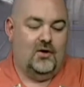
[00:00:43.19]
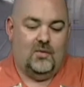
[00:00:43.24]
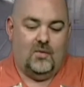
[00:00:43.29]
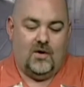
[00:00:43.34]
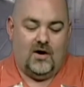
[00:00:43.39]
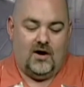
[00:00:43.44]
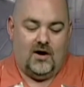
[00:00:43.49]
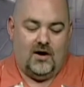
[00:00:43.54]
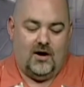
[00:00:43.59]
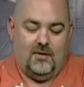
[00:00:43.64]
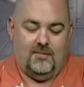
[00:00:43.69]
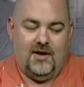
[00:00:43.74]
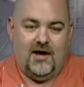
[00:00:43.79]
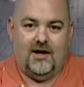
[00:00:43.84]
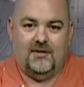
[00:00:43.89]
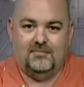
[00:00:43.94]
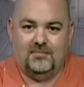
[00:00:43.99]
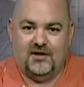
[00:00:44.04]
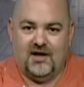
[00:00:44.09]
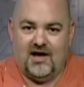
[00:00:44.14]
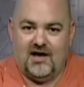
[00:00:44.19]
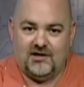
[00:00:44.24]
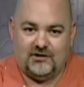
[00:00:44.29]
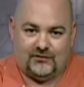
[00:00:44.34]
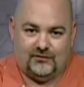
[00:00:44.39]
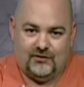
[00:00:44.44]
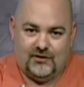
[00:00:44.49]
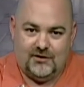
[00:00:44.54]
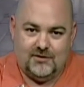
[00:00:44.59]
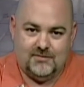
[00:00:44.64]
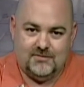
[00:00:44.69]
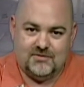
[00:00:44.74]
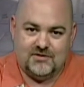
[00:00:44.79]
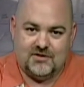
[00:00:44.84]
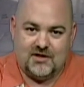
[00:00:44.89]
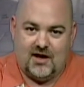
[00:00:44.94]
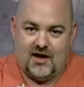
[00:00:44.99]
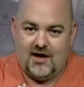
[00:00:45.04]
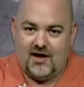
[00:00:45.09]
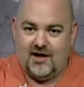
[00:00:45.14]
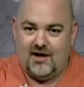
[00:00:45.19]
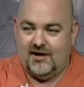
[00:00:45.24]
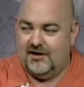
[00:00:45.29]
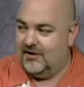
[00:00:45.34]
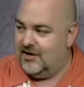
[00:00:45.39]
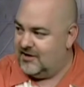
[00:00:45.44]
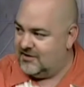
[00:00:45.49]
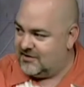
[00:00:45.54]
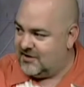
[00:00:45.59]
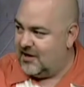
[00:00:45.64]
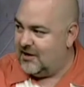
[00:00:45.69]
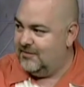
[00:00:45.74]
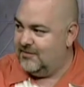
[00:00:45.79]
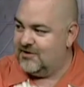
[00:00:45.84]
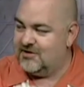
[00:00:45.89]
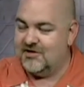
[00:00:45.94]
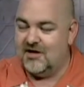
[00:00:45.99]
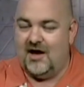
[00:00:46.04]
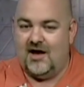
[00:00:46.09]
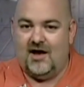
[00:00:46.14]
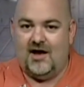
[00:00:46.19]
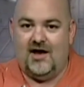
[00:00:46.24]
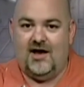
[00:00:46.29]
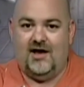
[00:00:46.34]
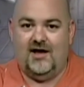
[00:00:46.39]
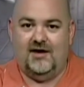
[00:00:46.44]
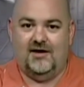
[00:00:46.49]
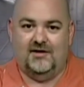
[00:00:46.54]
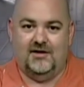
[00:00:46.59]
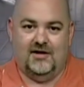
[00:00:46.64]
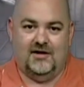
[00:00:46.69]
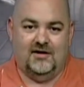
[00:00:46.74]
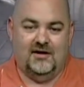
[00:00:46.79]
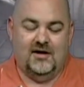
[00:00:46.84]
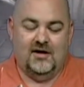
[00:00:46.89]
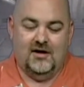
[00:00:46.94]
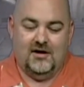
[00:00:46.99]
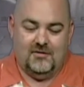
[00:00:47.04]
where a man blasphemes God and they set him aside, and then